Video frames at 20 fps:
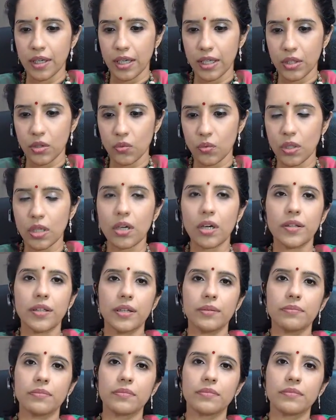and you work on
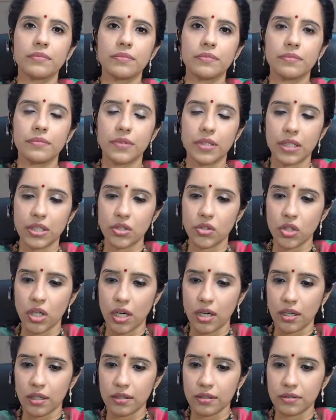them. Nirja.
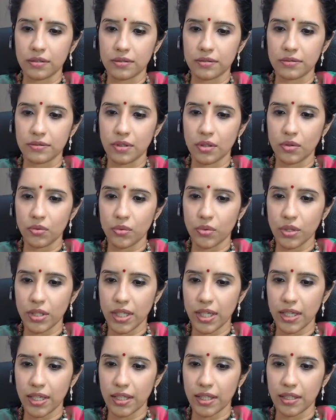
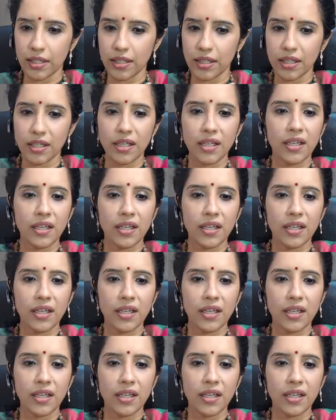Okay.